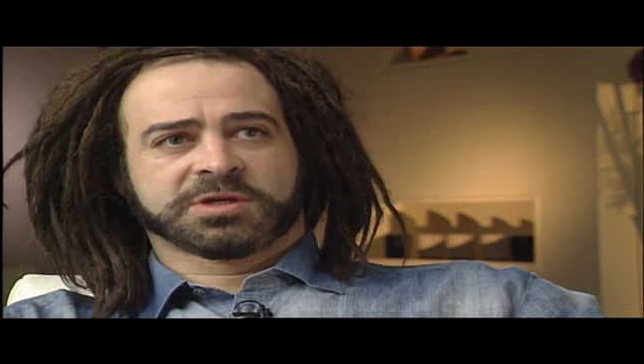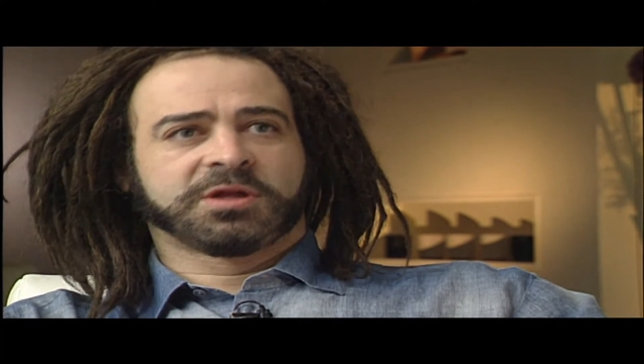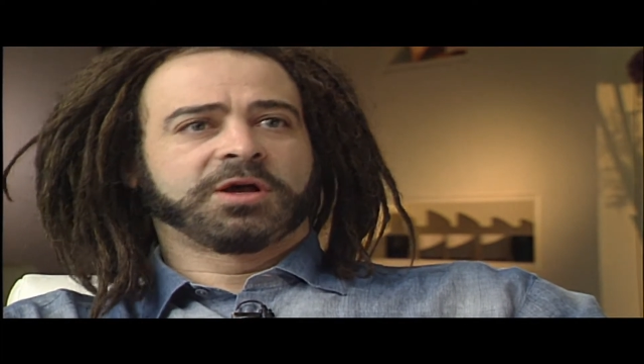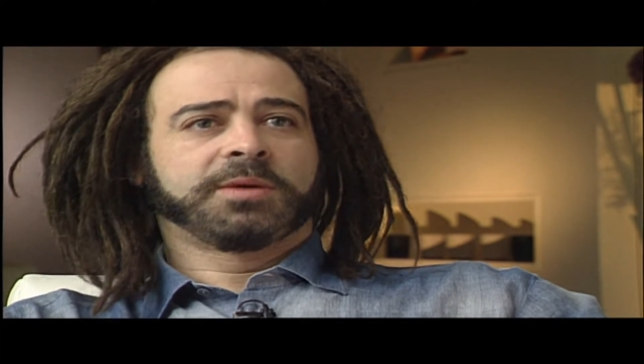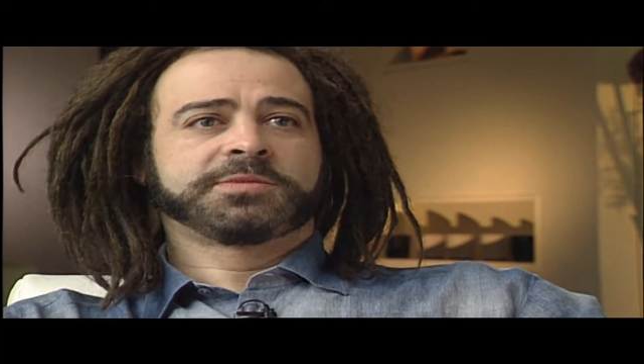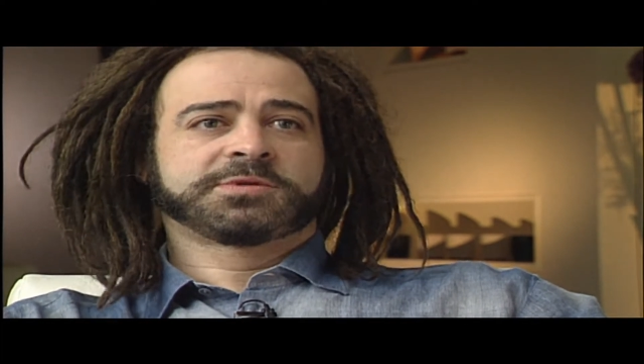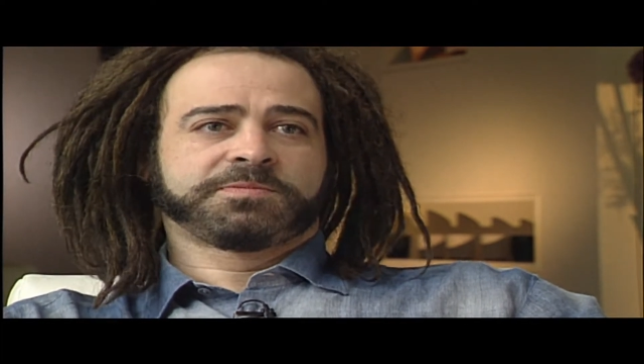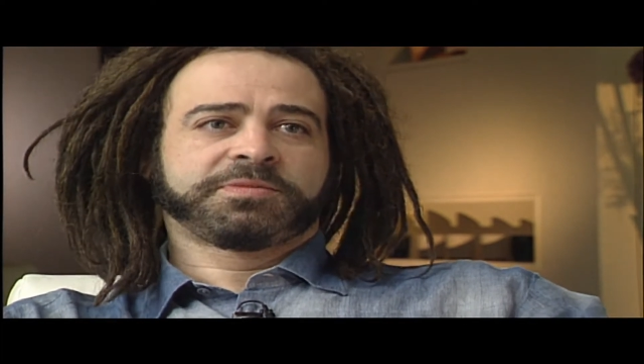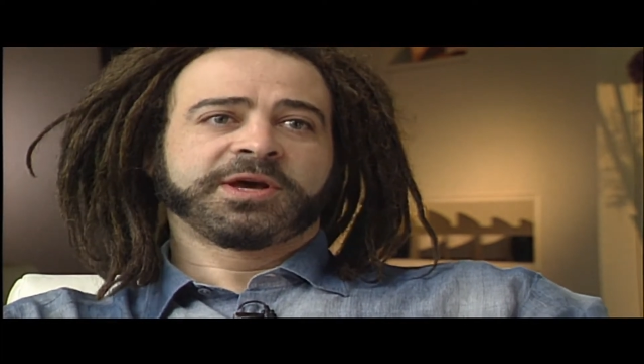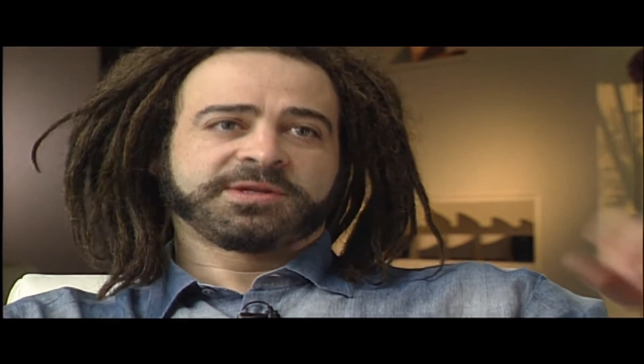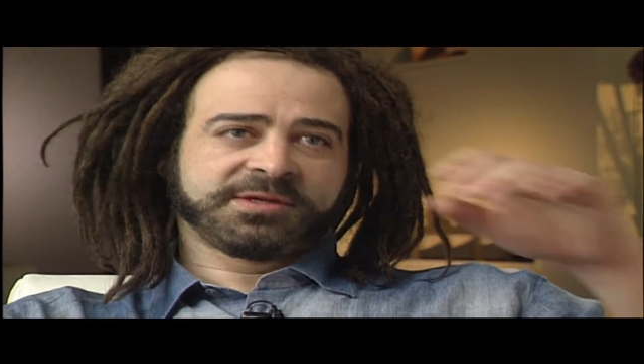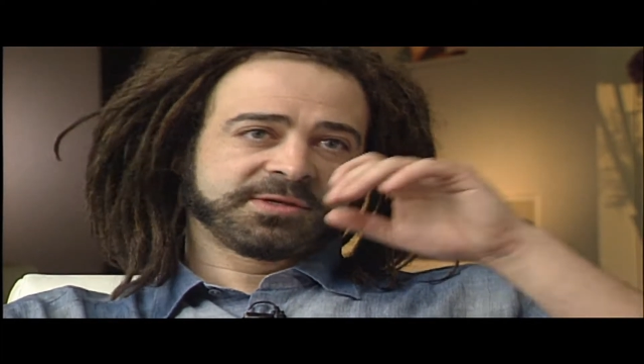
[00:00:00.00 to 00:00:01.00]
clubs,
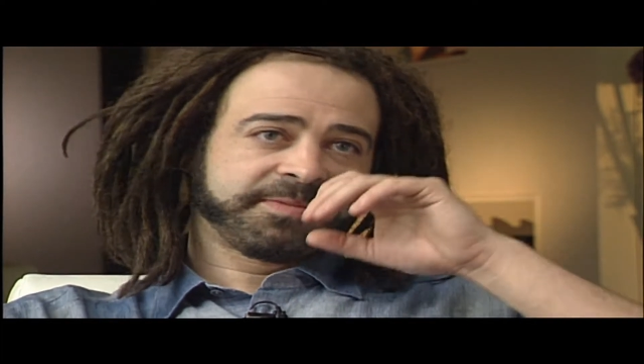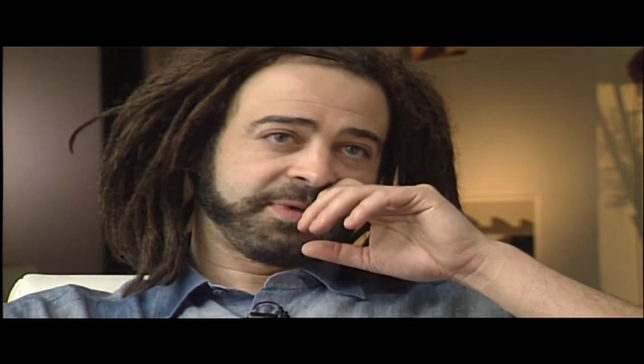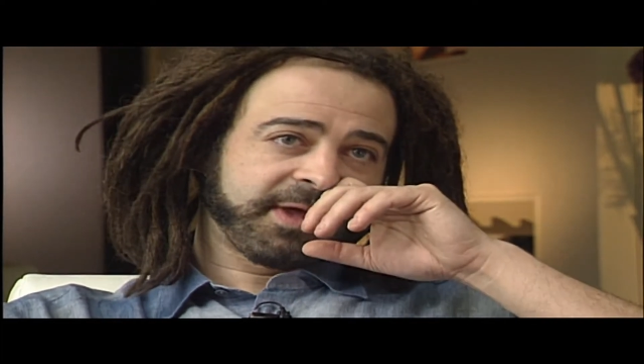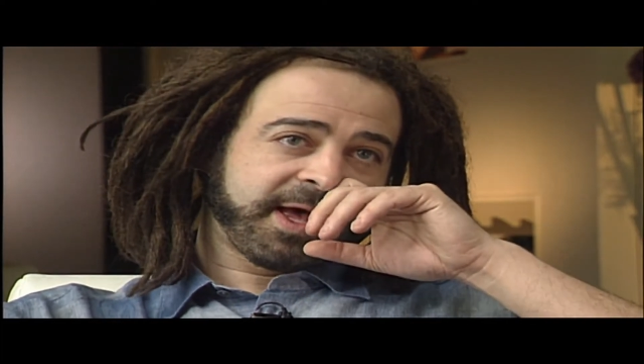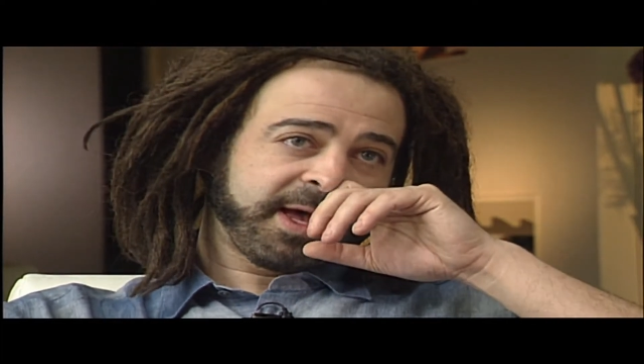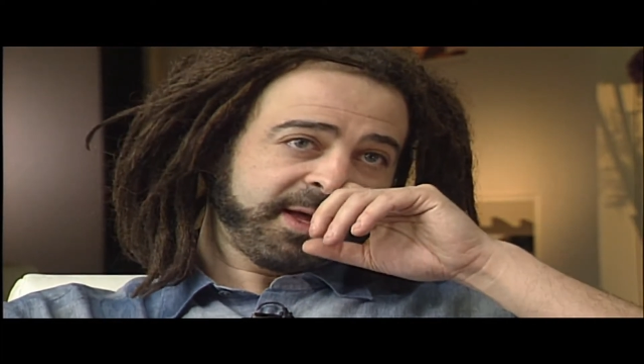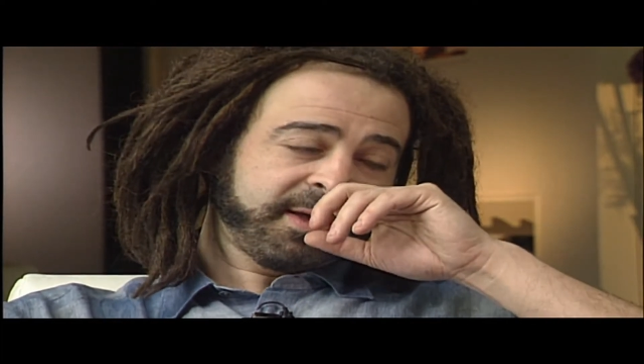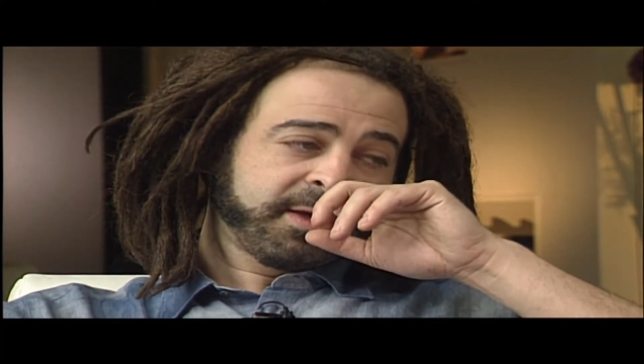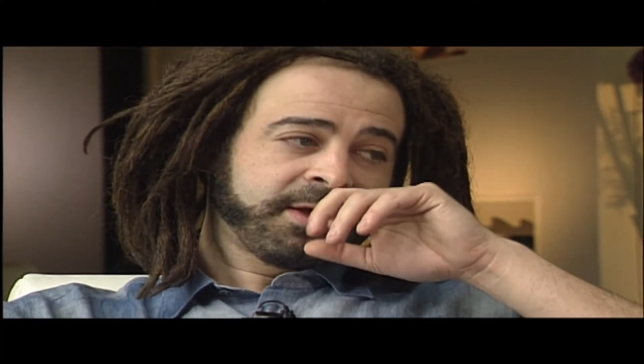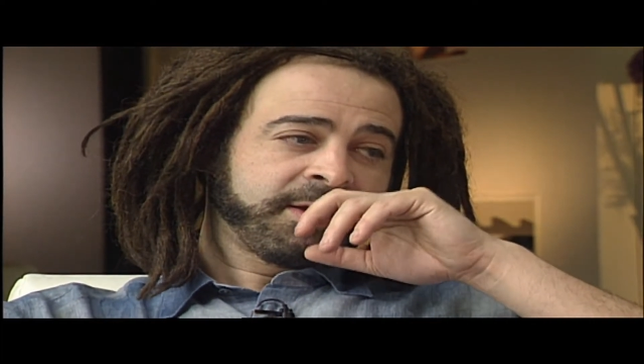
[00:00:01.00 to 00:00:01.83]
places to play.